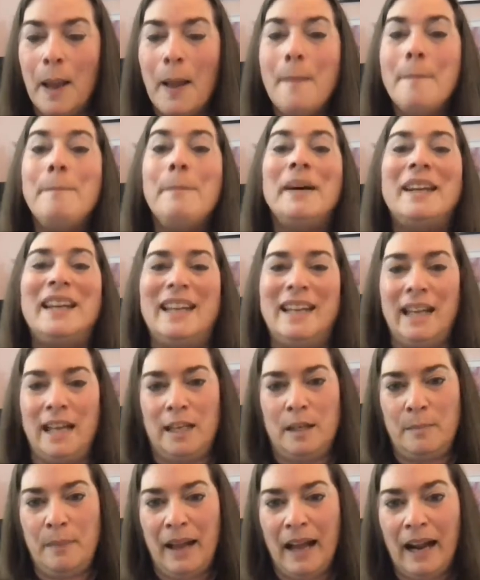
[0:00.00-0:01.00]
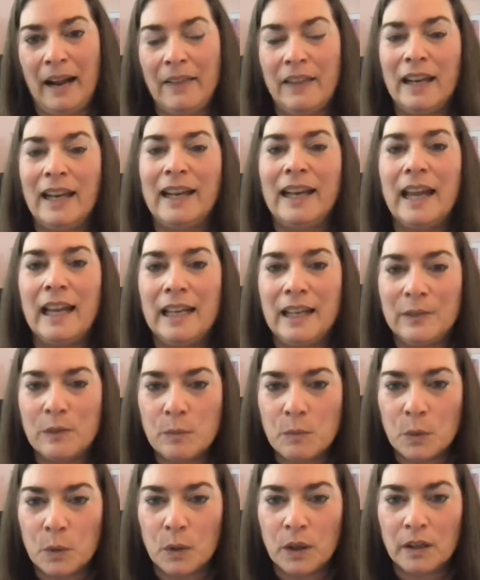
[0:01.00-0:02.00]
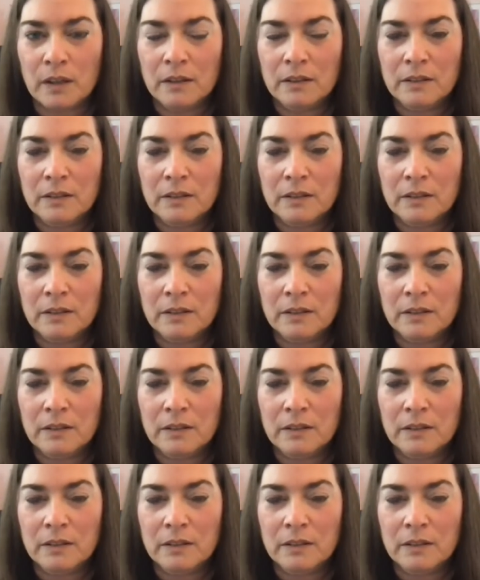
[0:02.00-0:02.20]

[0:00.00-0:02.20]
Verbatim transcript: But I gain it back and then I gain even more.